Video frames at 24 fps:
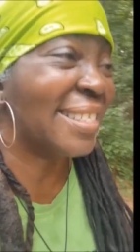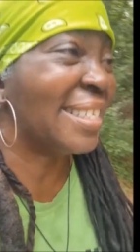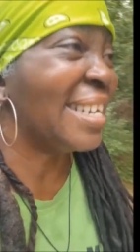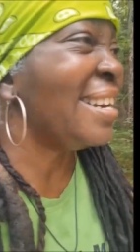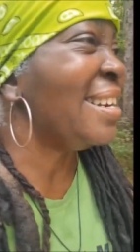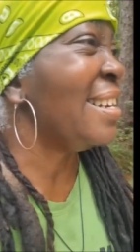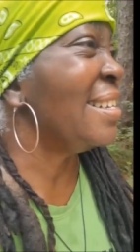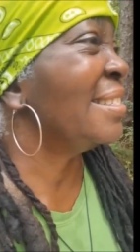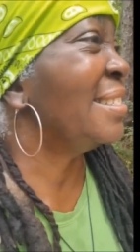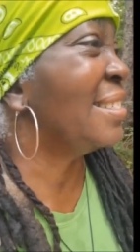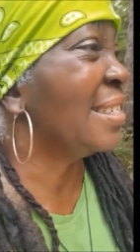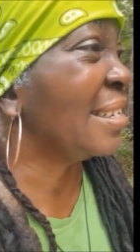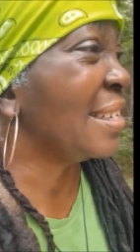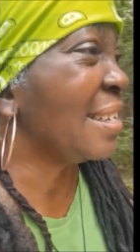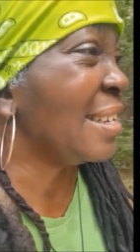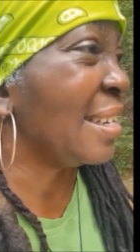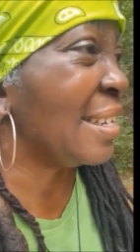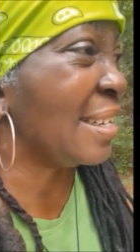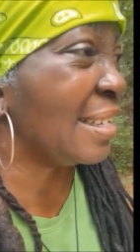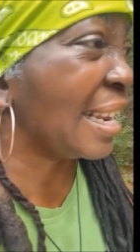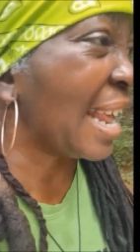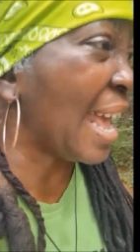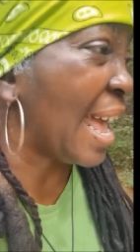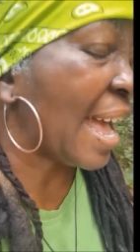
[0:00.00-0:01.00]
It is
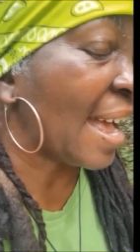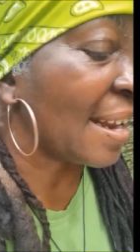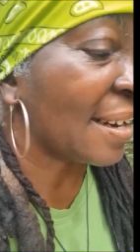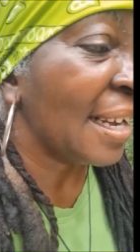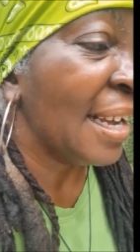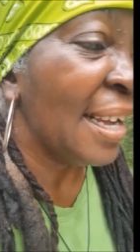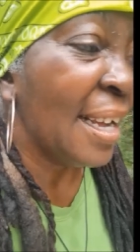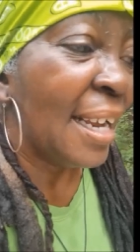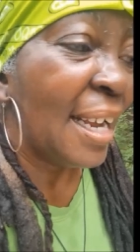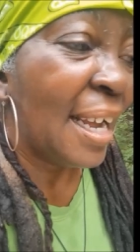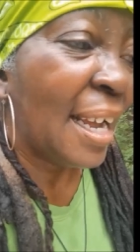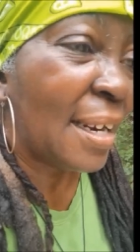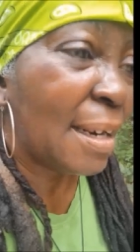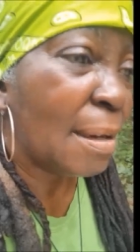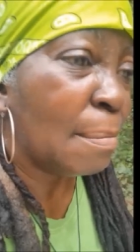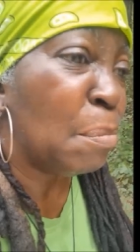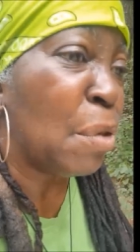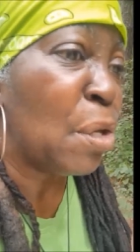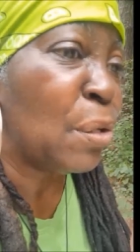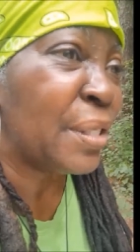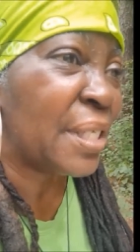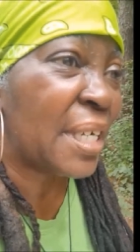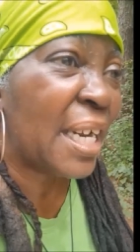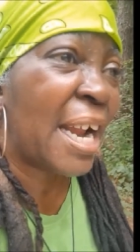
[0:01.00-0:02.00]
that in the
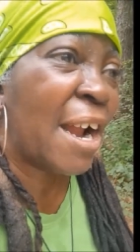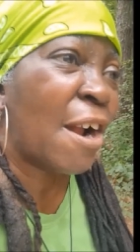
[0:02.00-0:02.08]
most